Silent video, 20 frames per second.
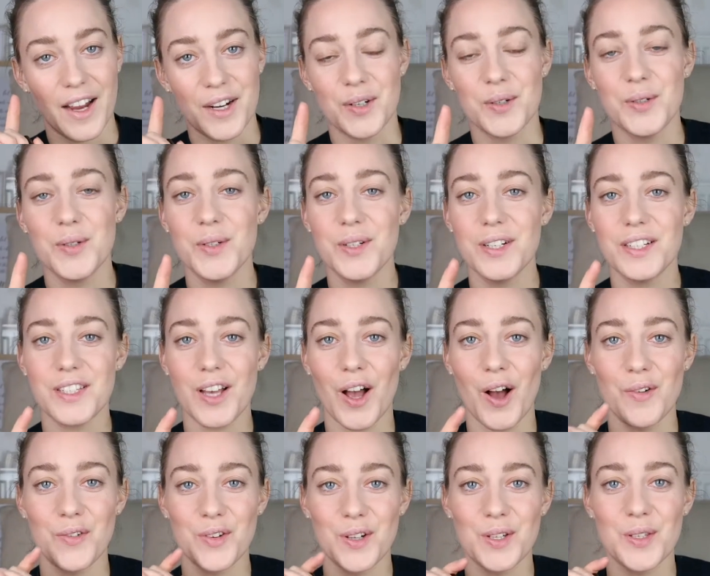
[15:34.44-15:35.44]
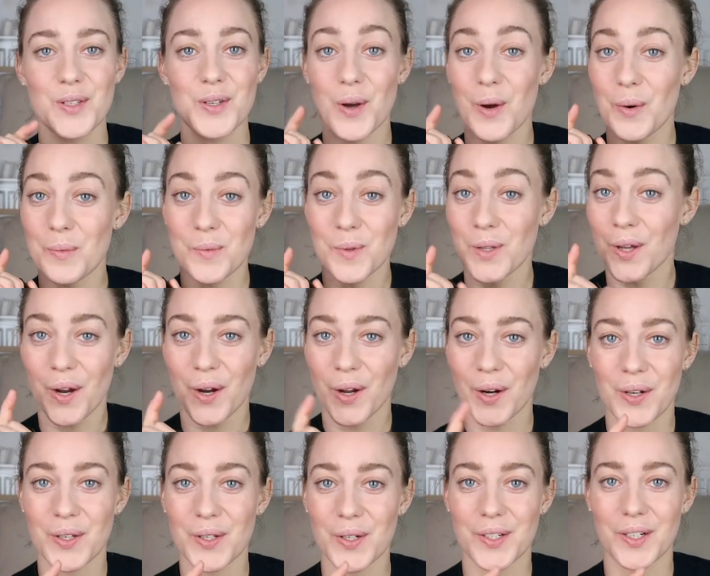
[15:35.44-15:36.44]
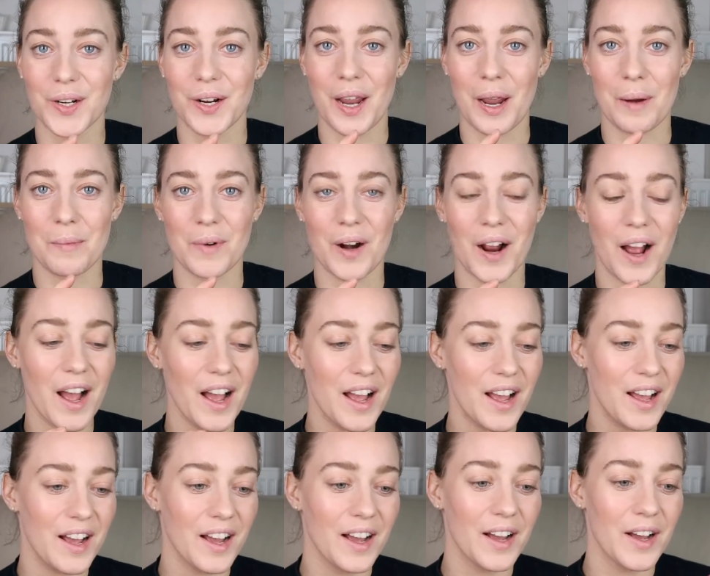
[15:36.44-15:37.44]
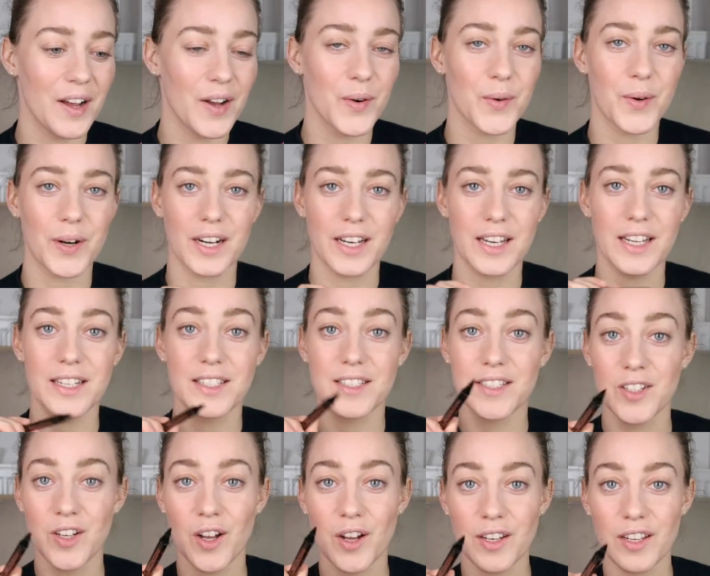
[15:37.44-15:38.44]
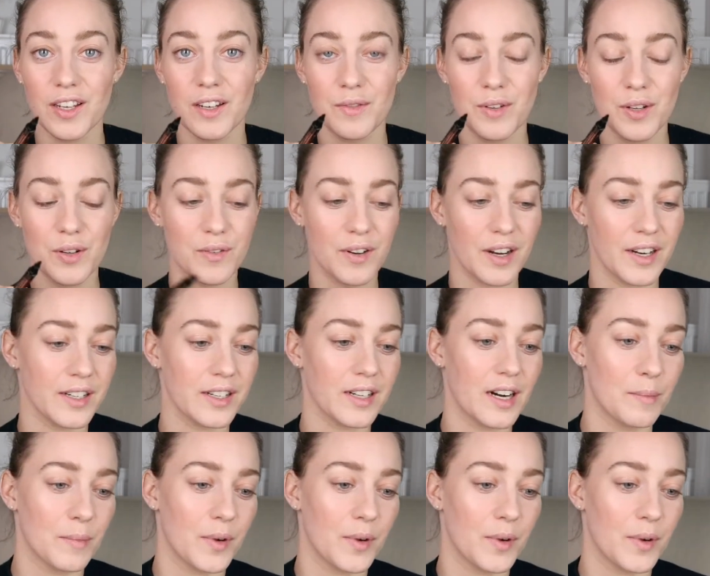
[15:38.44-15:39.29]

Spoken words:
I don't do this often, so I'm not gonna do it on camera, or at least not in the viewfinder.